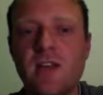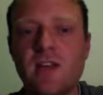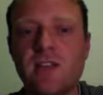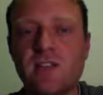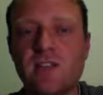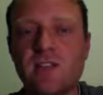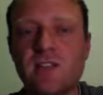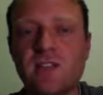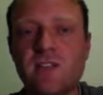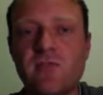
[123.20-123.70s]

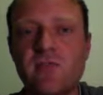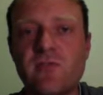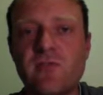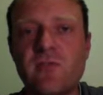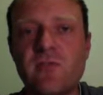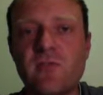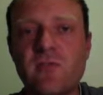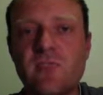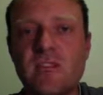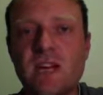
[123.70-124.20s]
change it
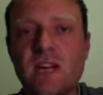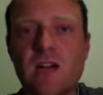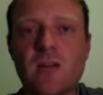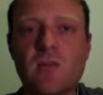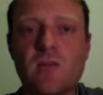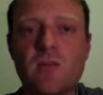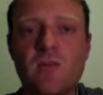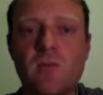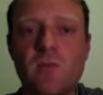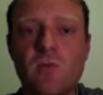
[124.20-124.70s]
from dark
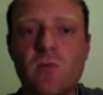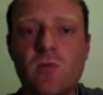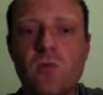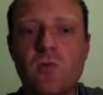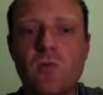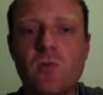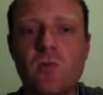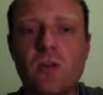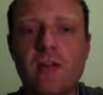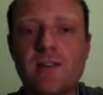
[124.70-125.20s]
or
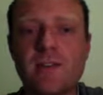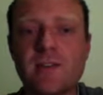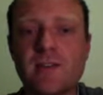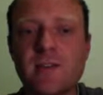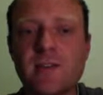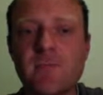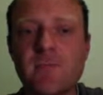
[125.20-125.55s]
light.